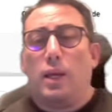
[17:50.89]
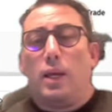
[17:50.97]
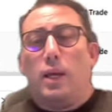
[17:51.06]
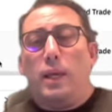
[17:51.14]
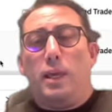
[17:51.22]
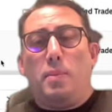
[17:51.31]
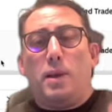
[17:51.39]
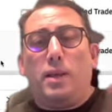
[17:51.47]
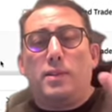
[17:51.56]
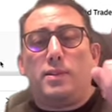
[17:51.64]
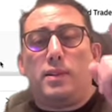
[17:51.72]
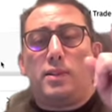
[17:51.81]
He
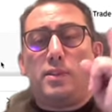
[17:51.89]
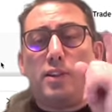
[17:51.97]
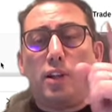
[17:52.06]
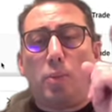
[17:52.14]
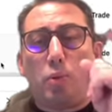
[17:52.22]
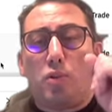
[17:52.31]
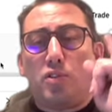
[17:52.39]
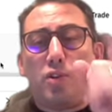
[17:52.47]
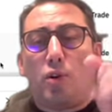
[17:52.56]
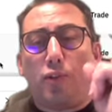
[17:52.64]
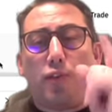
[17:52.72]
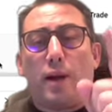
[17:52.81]
makes
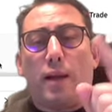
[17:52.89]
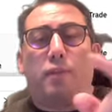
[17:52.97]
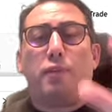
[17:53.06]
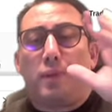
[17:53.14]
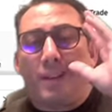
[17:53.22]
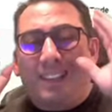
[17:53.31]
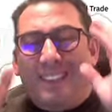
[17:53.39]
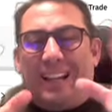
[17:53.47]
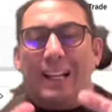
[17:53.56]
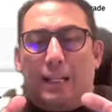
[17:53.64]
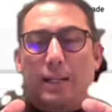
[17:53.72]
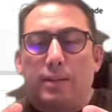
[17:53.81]
0.05
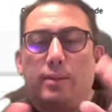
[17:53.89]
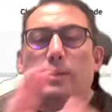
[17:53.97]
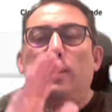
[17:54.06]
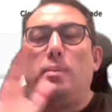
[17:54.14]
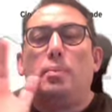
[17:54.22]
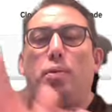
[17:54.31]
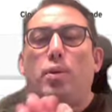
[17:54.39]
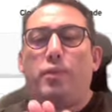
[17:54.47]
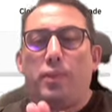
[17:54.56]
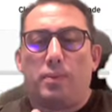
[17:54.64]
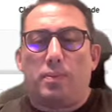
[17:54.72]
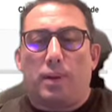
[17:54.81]
dollar profit,
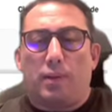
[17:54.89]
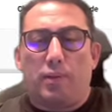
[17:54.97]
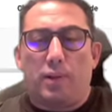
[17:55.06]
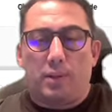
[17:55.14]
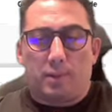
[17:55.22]
my friend.